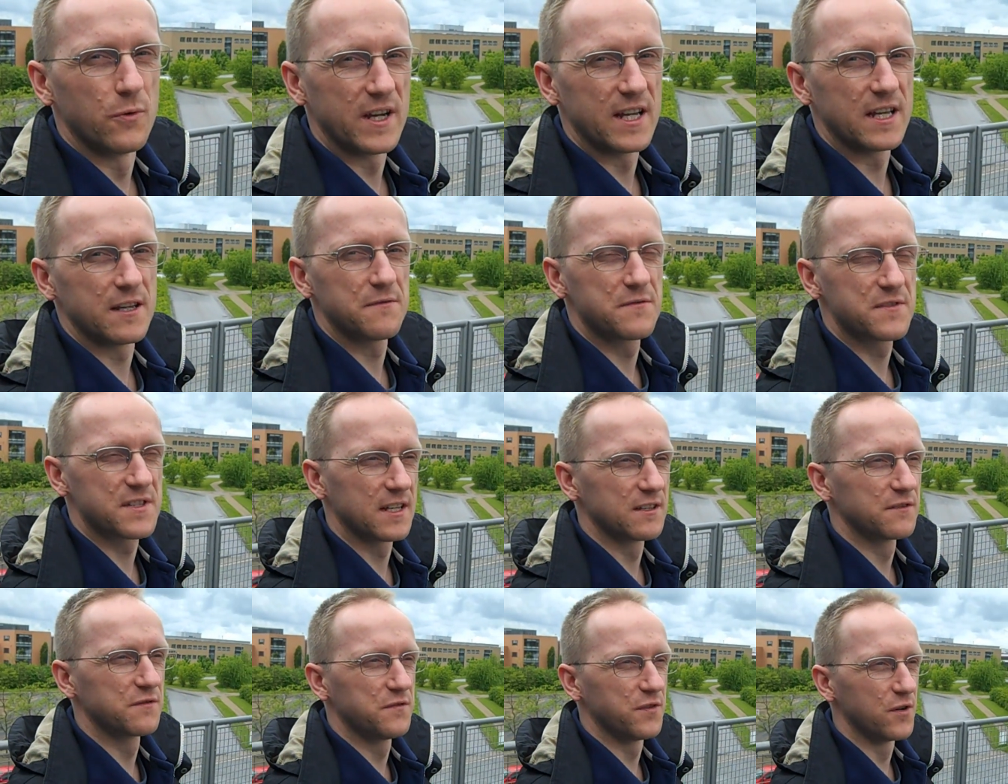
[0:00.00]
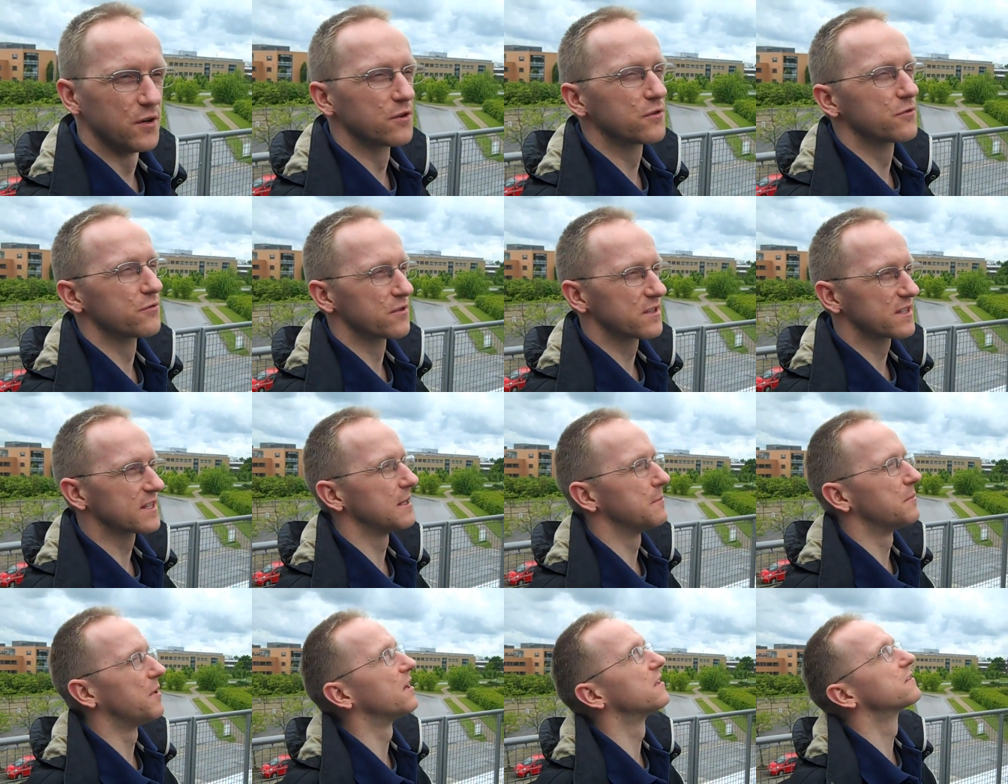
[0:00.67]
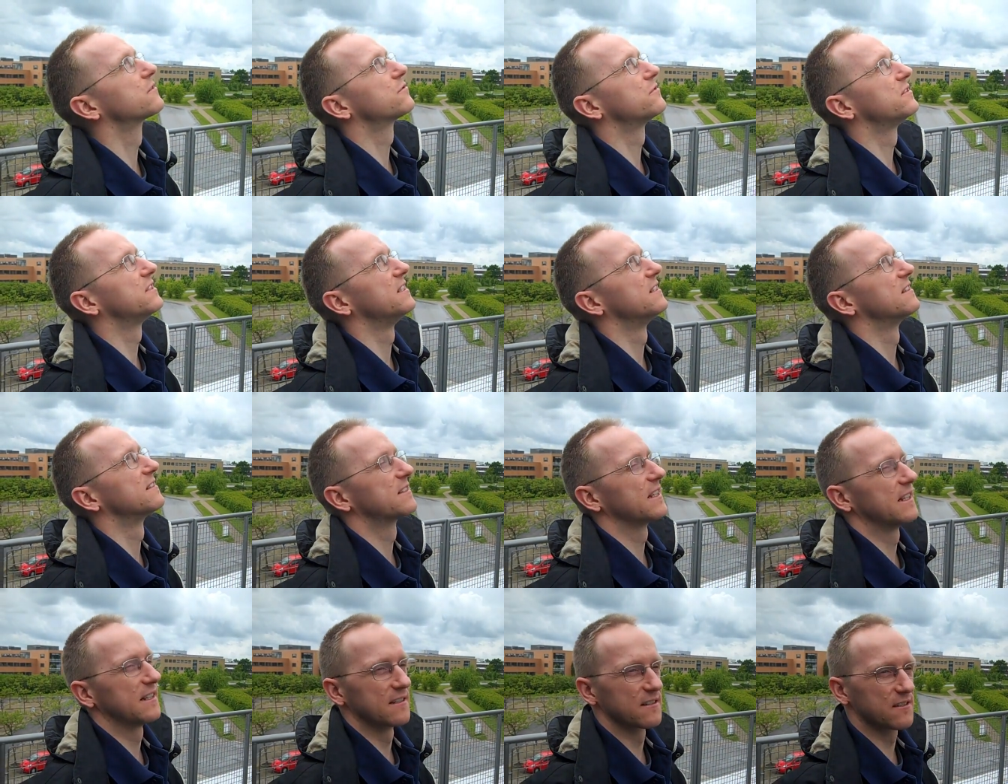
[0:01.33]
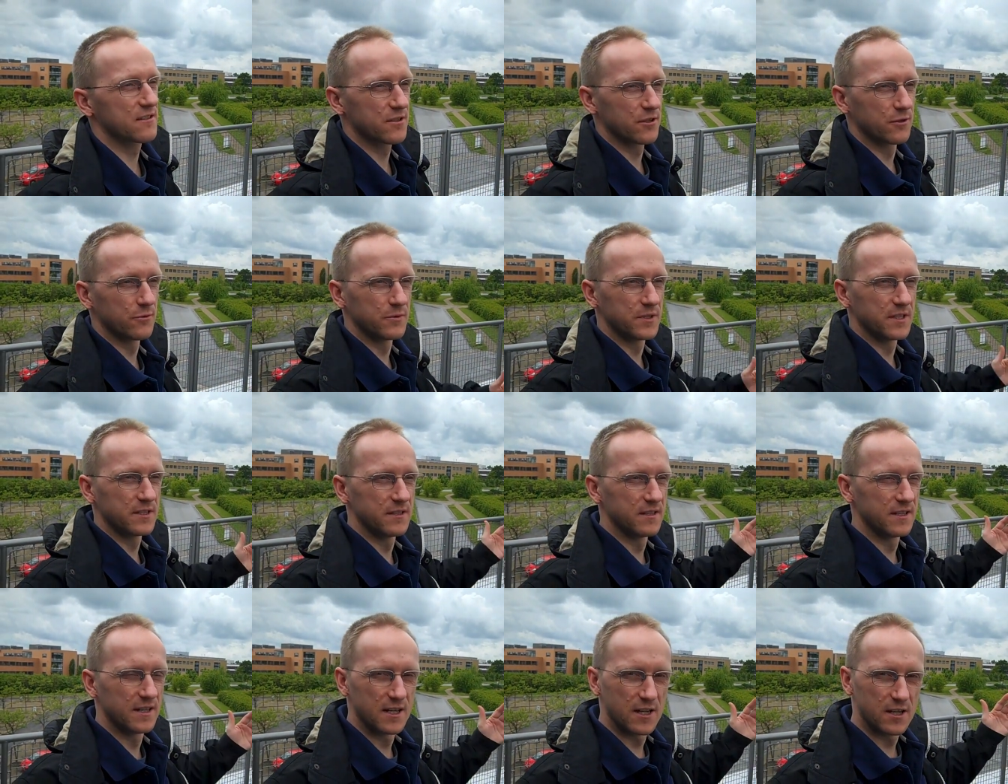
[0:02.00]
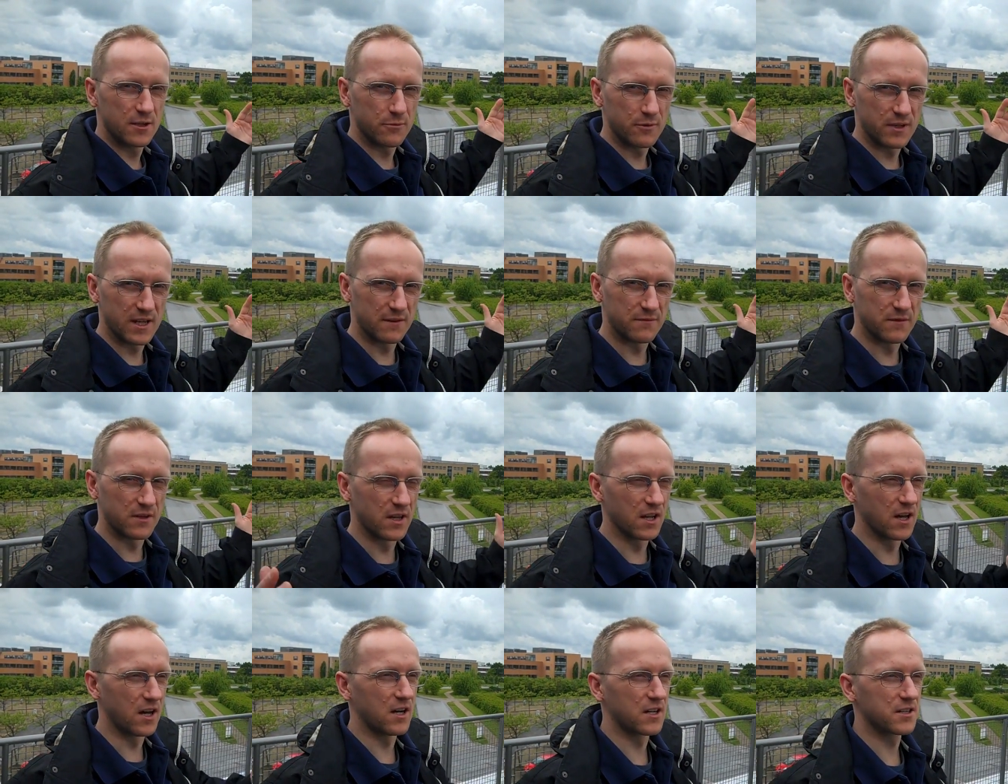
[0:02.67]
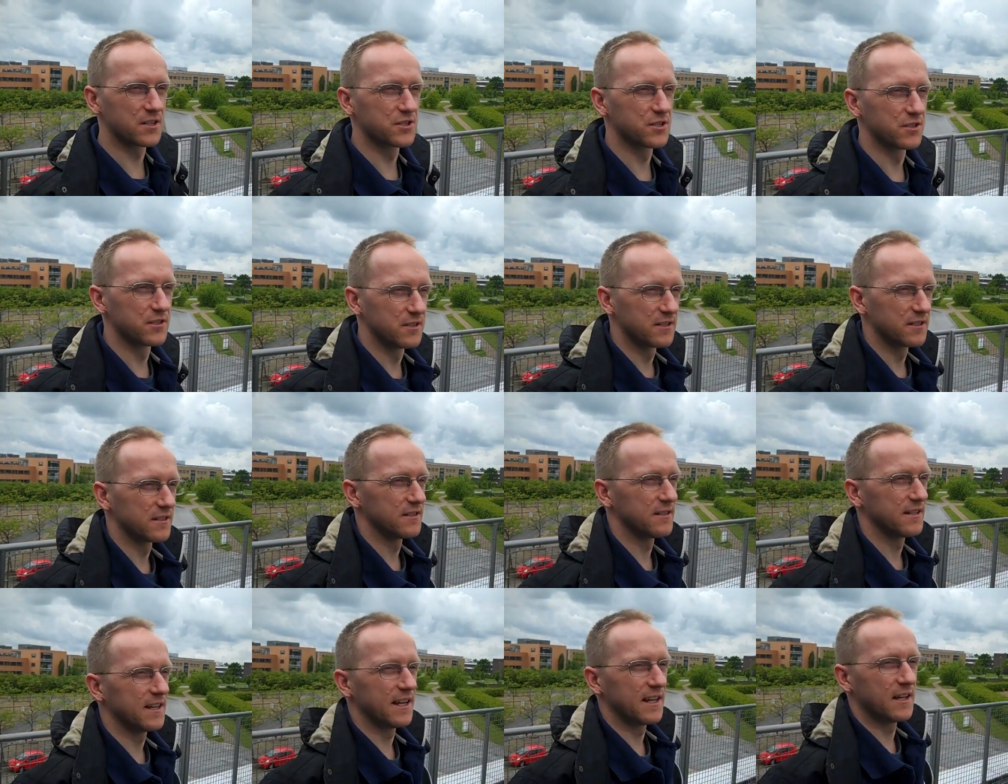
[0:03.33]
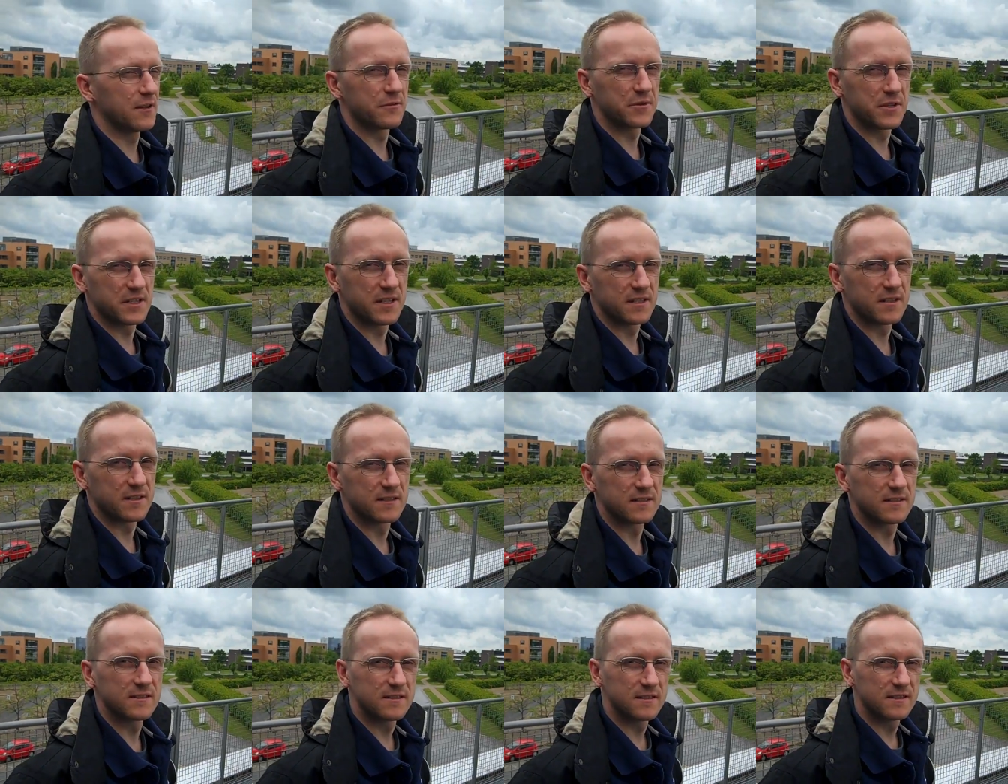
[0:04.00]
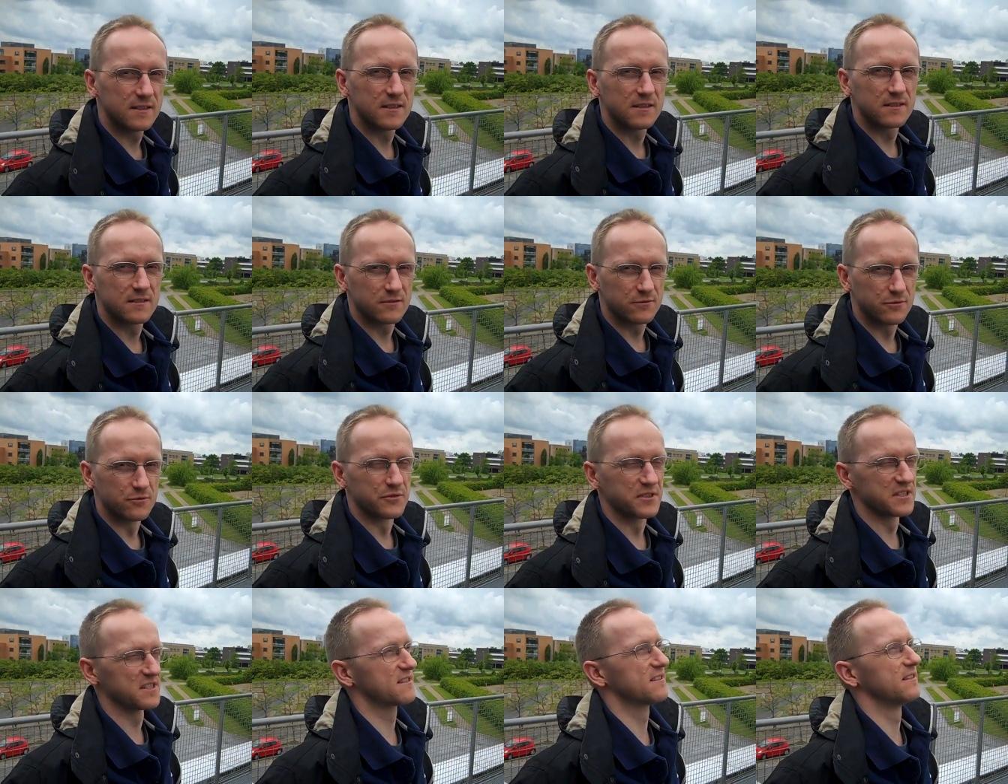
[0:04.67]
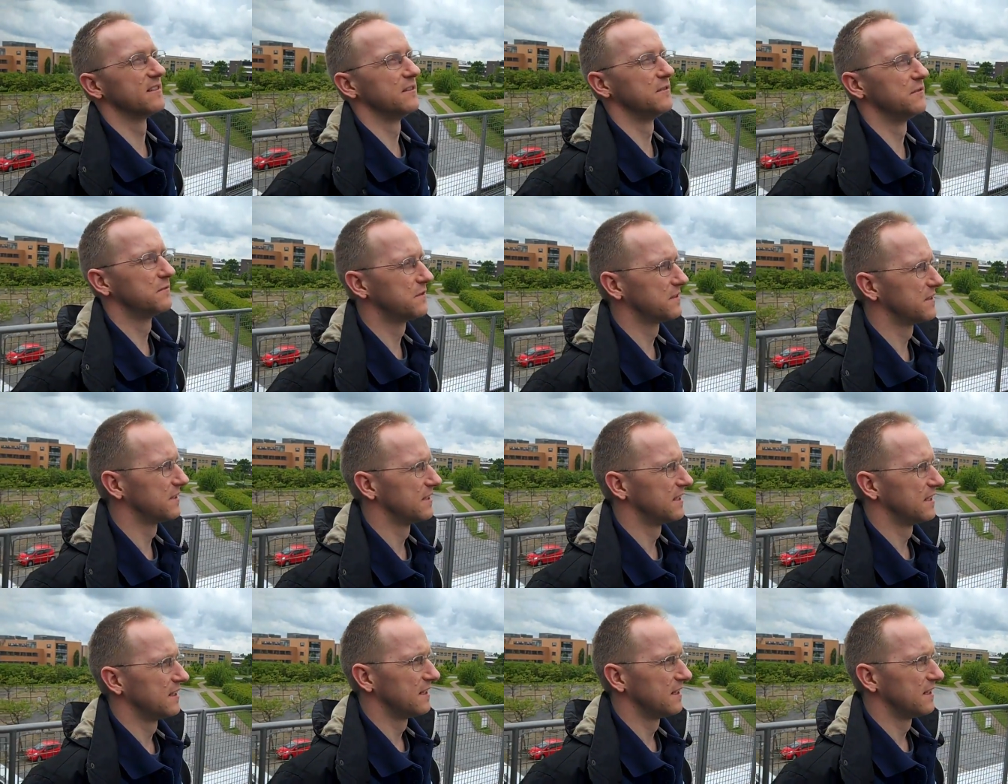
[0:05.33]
waves and focus them onto the antenna, so we have a larger area to receive.